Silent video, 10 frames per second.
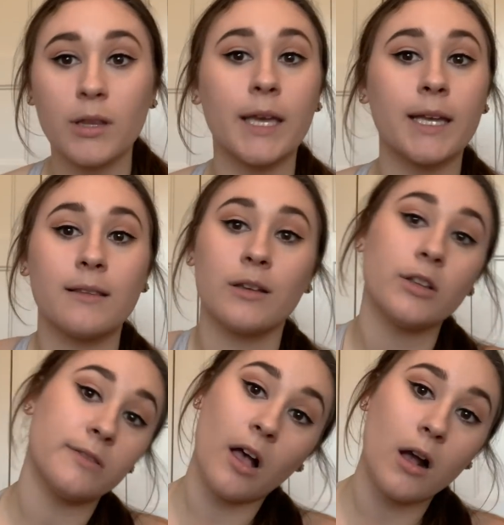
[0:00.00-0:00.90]
Like, it's a good
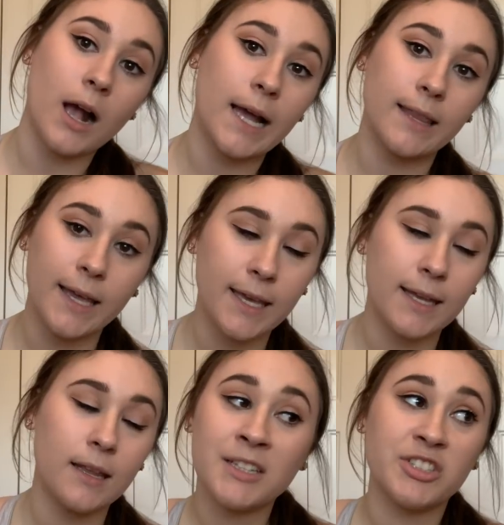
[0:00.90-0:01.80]
song. I like
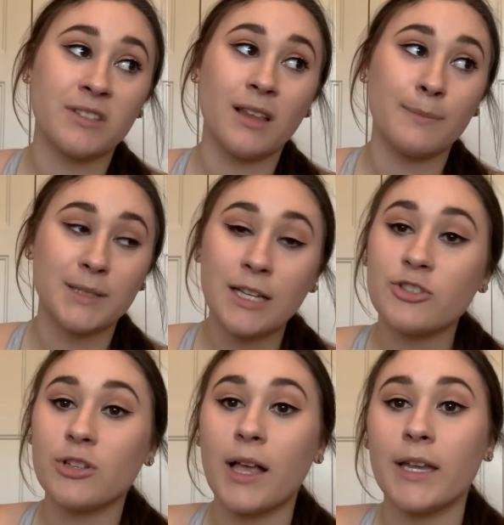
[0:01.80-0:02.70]
it. She has a lot of
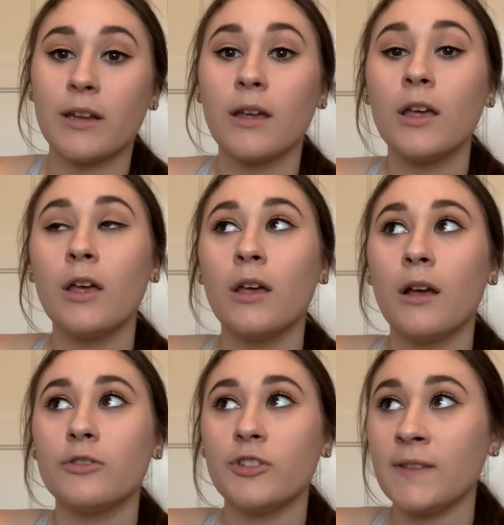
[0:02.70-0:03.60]
potential, and
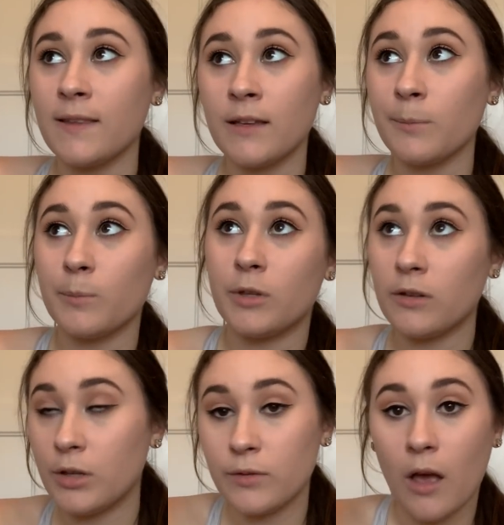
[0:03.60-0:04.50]
just listening to the
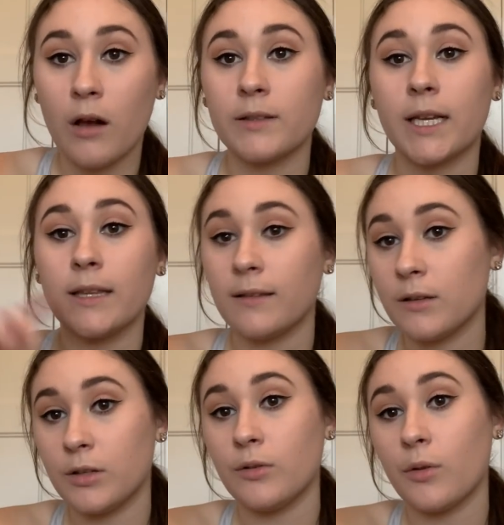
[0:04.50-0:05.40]
two songs, I could listen
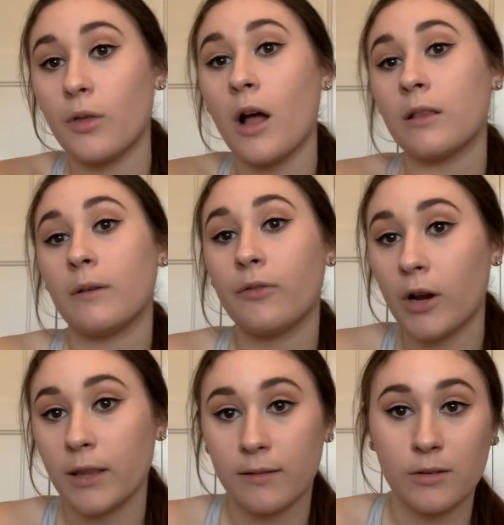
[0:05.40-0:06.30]
to Thoughts before
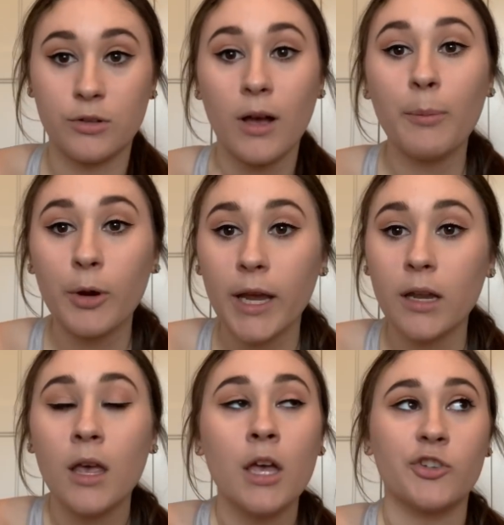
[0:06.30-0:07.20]
I listen to Upgrade,
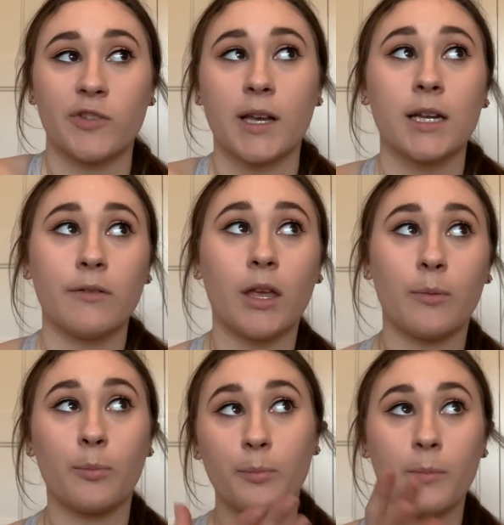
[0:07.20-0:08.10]
just to kind of like
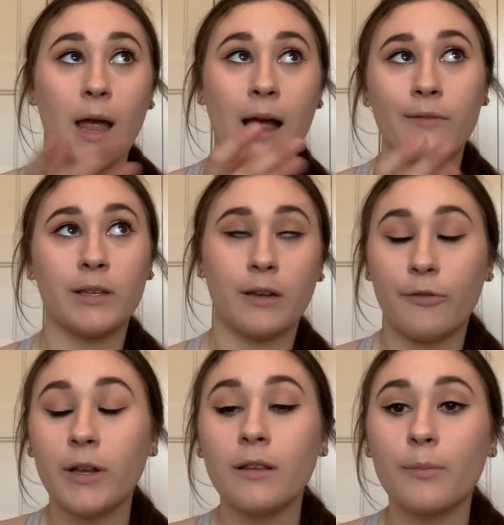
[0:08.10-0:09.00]
have the difference.